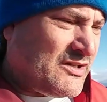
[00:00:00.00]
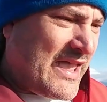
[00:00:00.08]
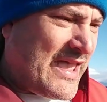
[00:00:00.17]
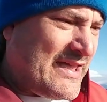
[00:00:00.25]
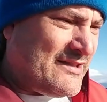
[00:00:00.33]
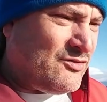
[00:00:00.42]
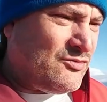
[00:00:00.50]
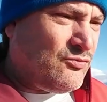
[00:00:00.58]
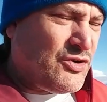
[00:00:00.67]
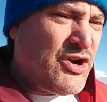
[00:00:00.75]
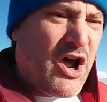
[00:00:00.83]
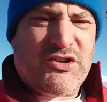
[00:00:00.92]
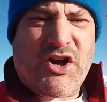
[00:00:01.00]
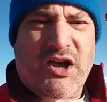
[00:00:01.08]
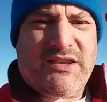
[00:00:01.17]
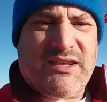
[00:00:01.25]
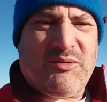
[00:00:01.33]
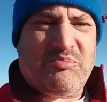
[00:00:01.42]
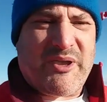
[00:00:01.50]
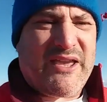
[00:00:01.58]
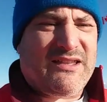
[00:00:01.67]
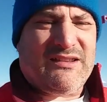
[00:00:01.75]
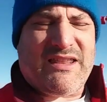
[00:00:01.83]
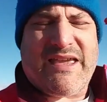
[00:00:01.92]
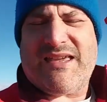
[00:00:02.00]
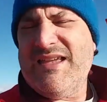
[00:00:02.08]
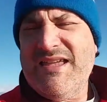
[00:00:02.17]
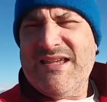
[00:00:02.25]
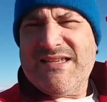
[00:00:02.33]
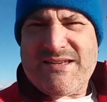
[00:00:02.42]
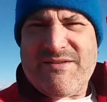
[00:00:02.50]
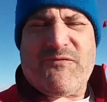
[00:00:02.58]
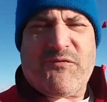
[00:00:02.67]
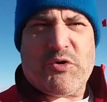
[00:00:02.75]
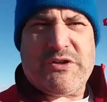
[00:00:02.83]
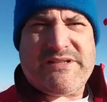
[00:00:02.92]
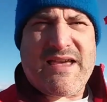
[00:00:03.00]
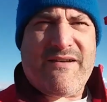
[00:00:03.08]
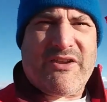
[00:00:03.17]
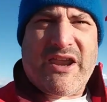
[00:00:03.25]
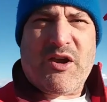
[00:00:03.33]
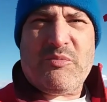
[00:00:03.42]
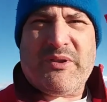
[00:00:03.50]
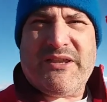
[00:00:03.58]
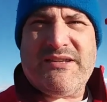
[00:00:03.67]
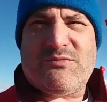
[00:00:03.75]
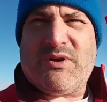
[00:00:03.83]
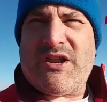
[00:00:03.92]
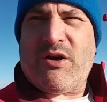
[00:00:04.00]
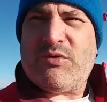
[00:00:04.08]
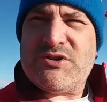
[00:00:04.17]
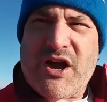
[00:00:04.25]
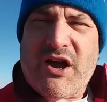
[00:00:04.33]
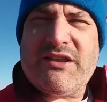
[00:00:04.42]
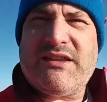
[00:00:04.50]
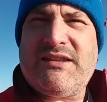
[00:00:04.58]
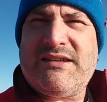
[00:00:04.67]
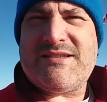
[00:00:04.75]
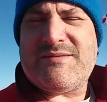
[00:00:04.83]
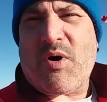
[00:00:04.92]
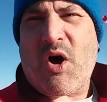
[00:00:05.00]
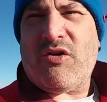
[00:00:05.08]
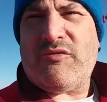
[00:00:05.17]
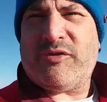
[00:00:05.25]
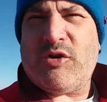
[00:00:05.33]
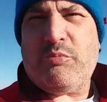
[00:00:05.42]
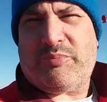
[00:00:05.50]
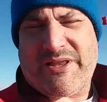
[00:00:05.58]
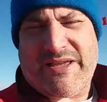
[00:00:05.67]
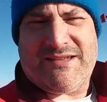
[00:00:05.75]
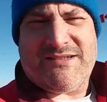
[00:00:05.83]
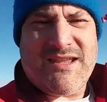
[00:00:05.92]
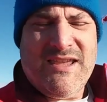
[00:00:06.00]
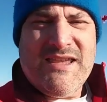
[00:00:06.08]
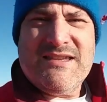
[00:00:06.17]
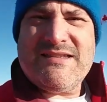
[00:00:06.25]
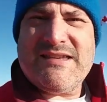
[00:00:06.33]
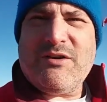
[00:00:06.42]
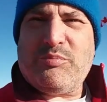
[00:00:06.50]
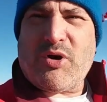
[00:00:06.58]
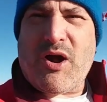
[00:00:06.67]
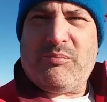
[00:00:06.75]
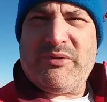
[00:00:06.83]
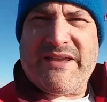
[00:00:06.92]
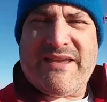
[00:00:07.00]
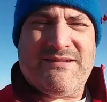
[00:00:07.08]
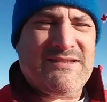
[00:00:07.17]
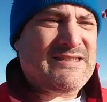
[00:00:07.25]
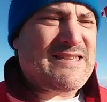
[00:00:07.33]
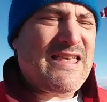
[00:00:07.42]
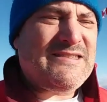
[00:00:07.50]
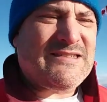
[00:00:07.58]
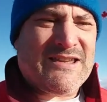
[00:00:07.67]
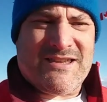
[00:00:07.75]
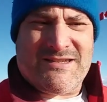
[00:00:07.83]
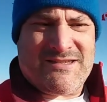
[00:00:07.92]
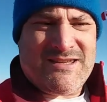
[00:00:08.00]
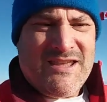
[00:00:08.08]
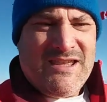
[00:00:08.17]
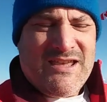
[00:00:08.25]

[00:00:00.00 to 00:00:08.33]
And we're not talking big like 747 airplanes and whatnot. We're talking like small float planes, single prop planes, Cessnas,